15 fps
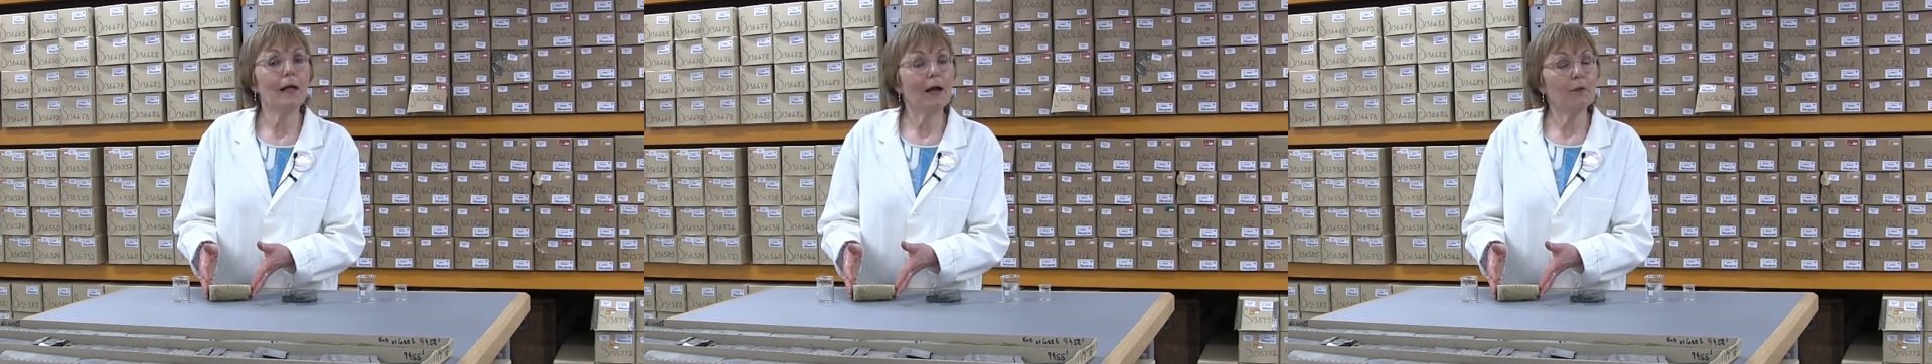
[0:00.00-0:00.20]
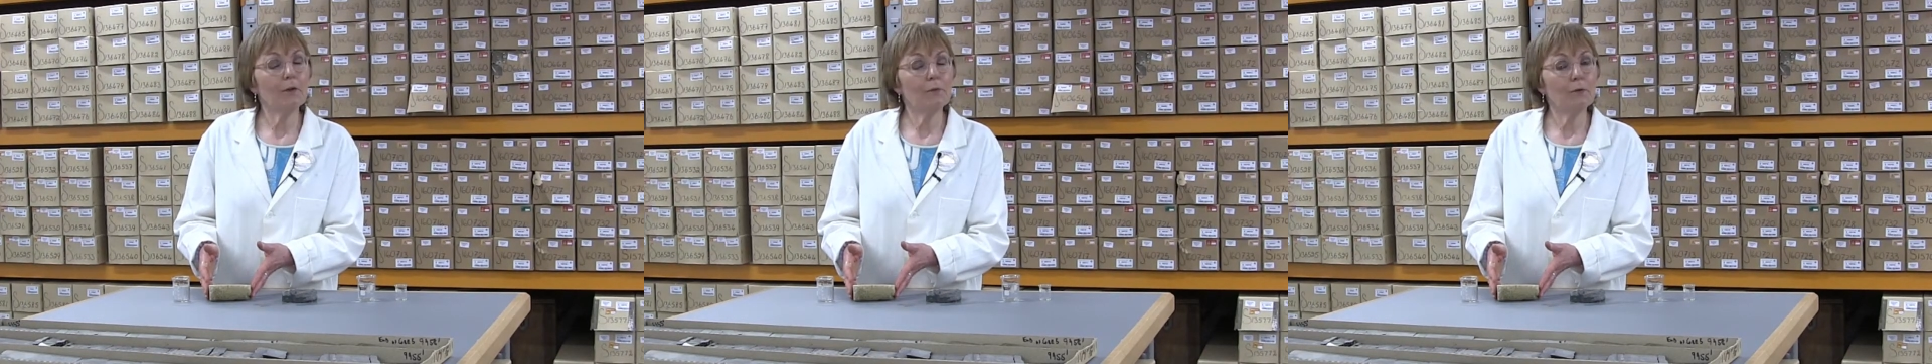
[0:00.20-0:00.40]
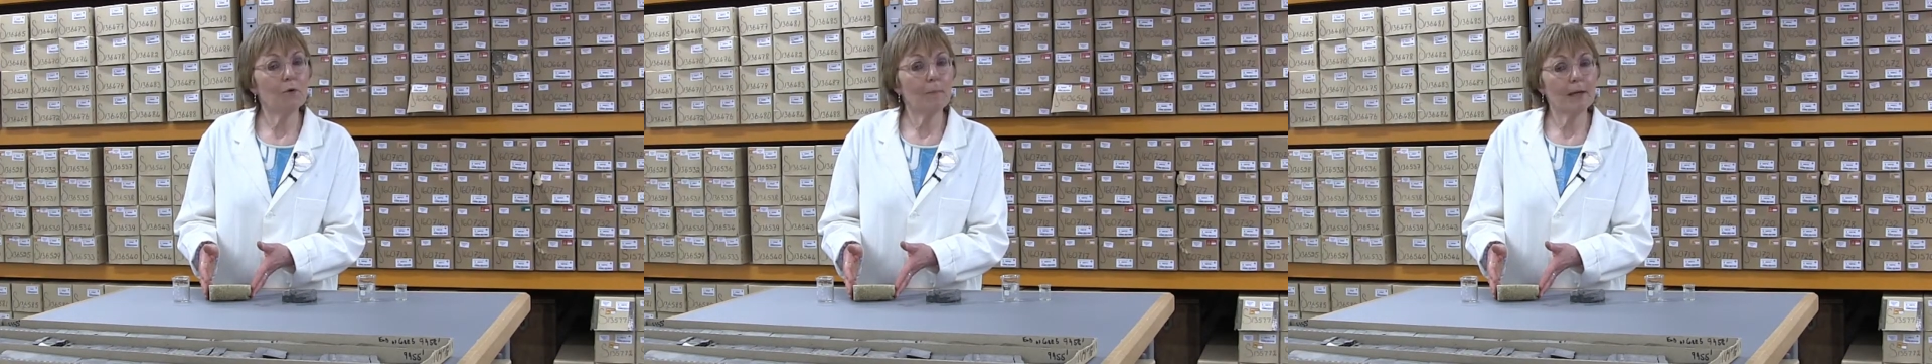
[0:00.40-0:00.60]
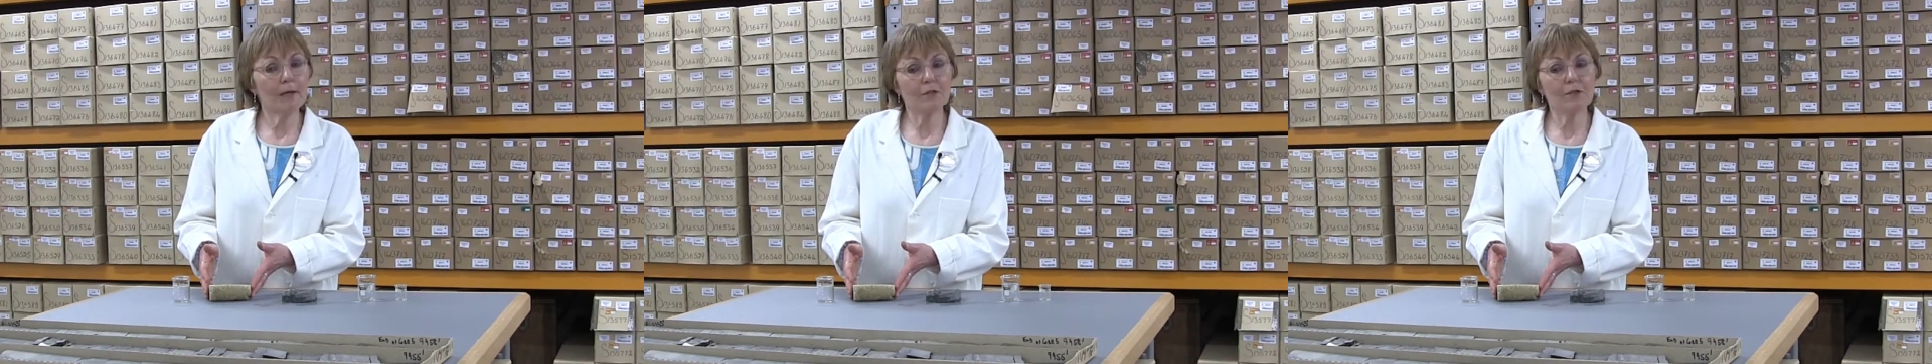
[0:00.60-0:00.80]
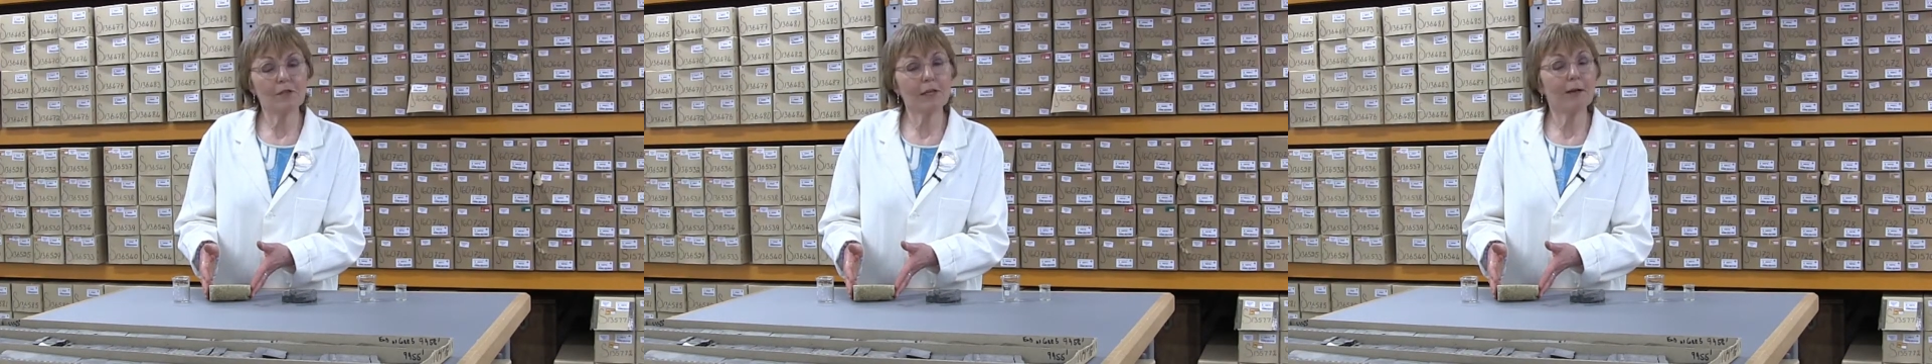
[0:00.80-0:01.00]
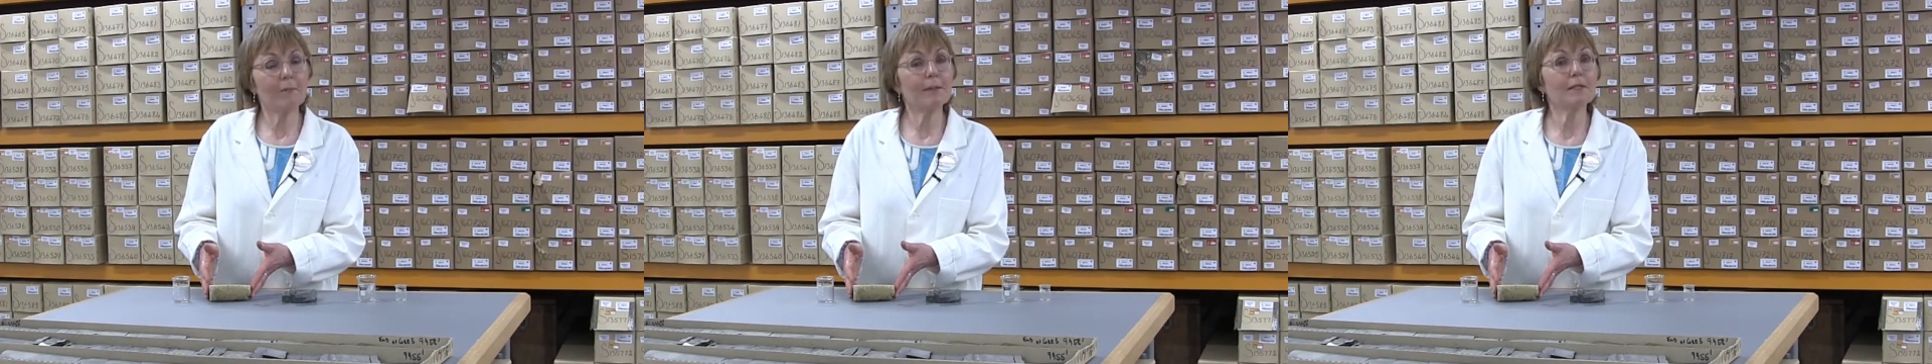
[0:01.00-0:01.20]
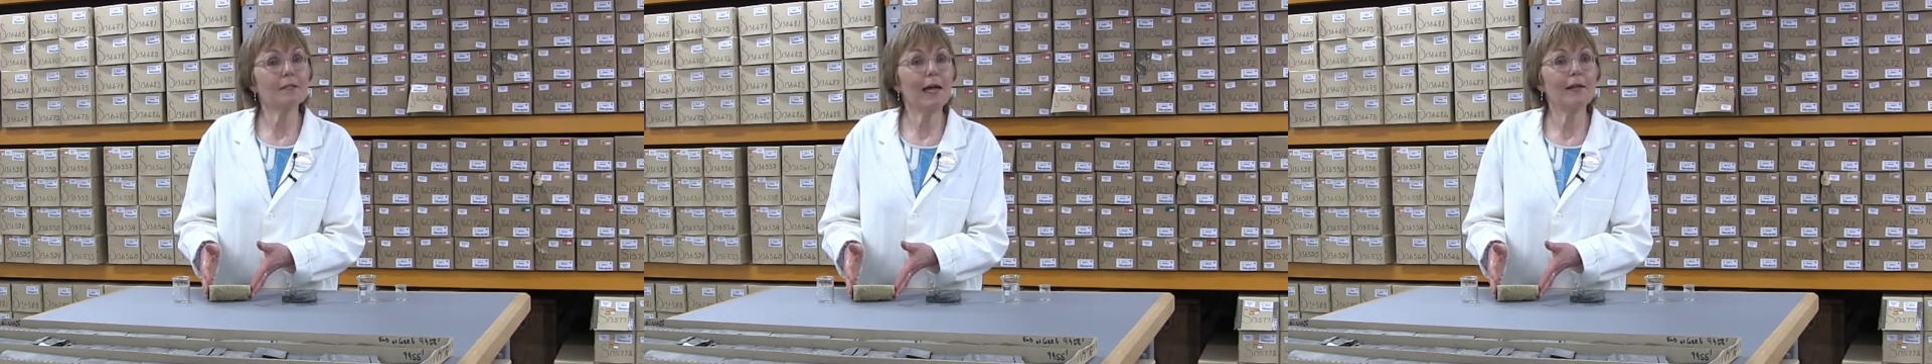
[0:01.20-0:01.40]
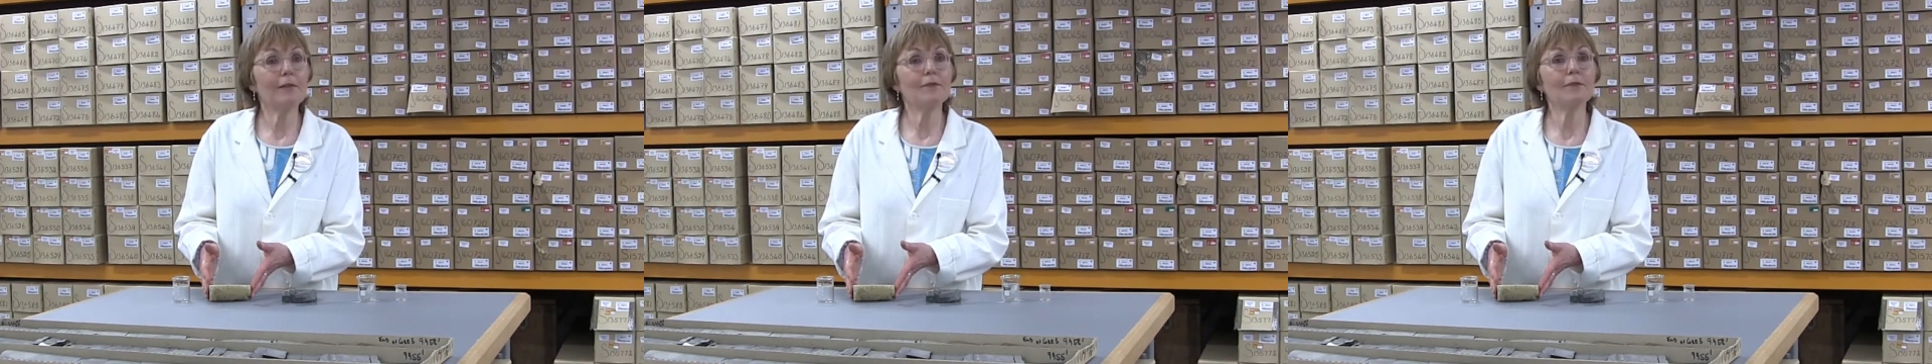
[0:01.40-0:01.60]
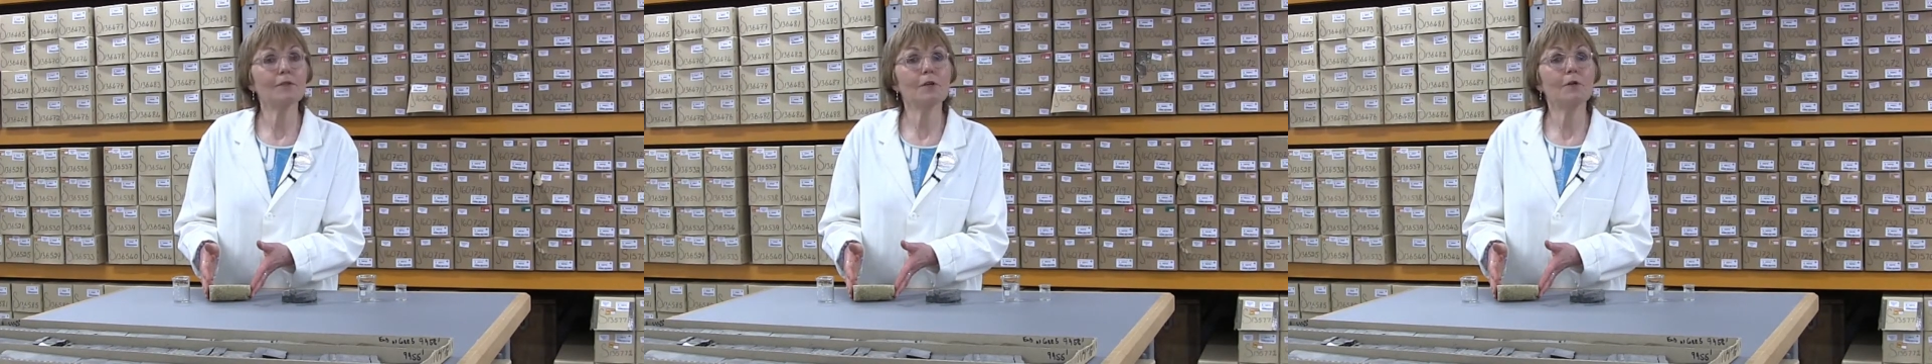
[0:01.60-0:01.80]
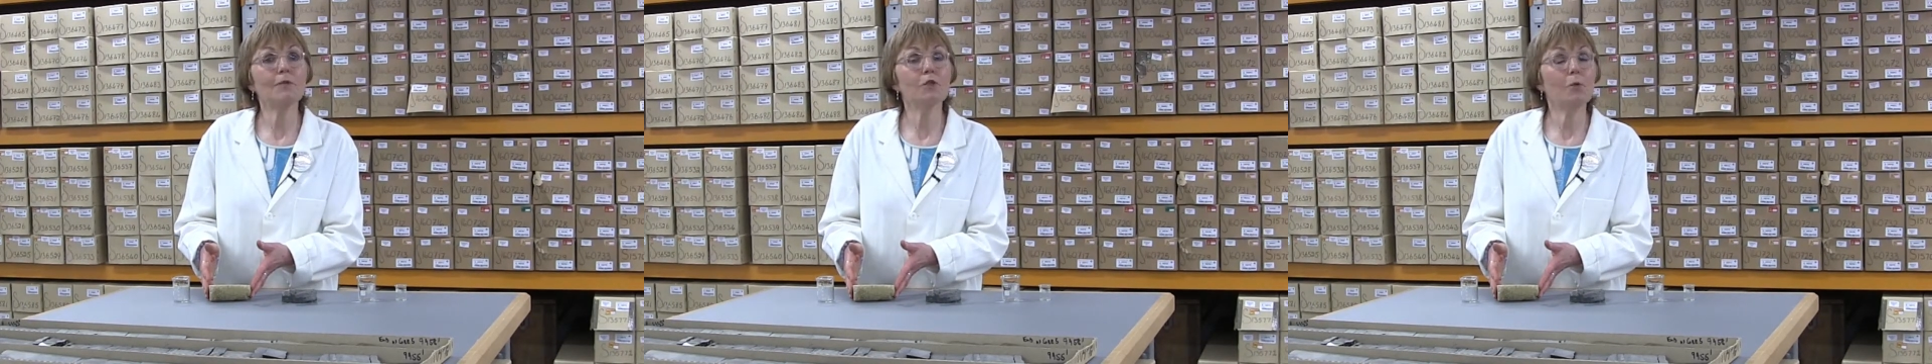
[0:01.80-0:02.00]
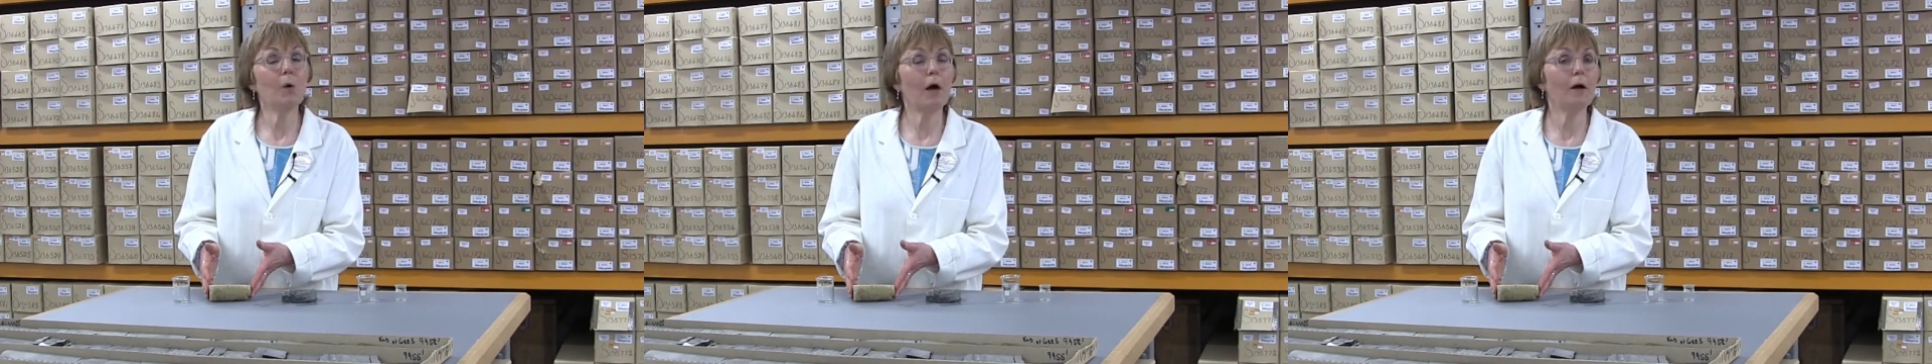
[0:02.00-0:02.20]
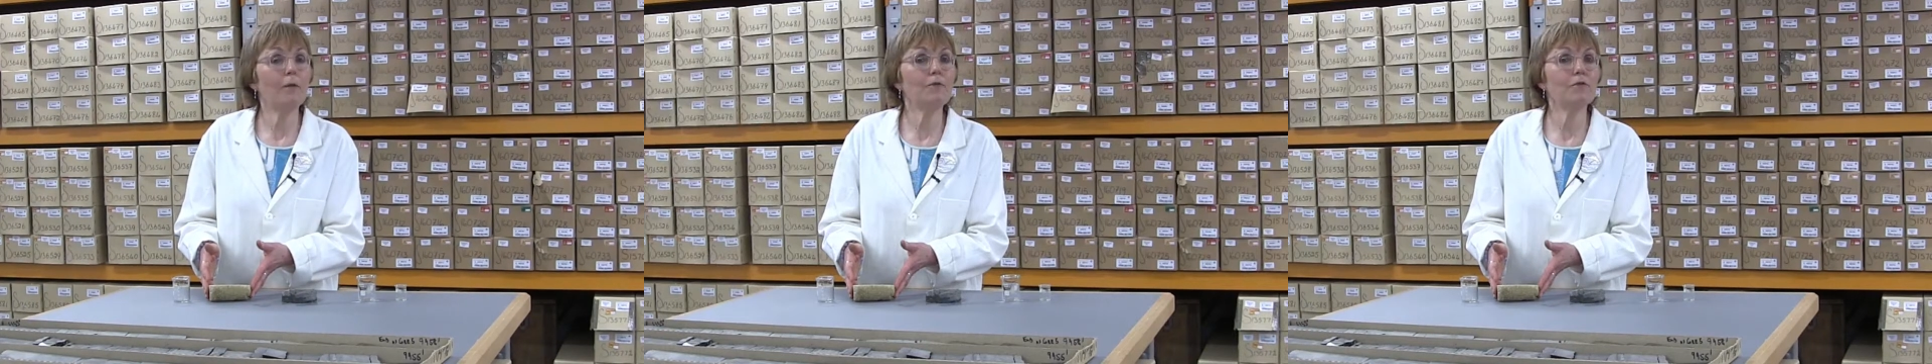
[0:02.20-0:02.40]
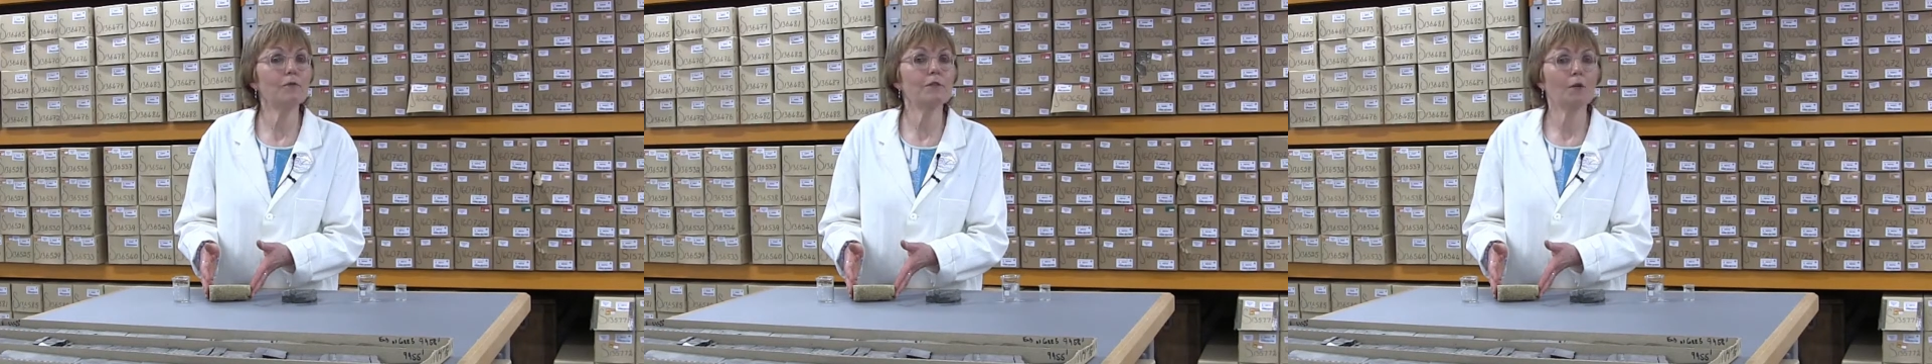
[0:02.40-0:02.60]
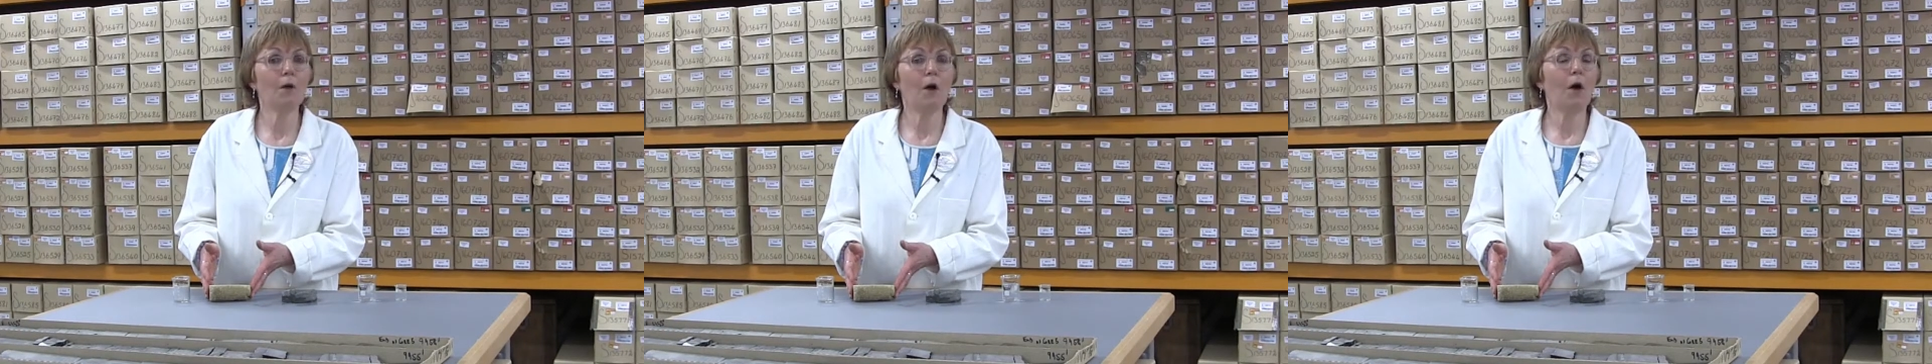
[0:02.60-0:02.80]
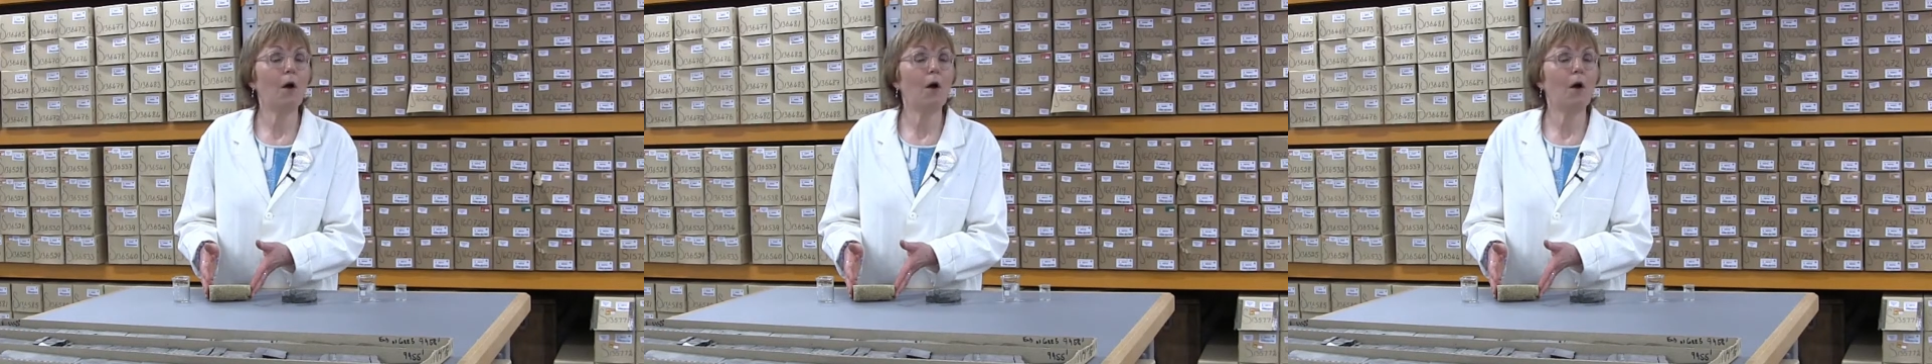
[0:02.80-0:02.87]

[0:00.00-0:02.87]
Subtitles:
and the formations can be tens to hundreds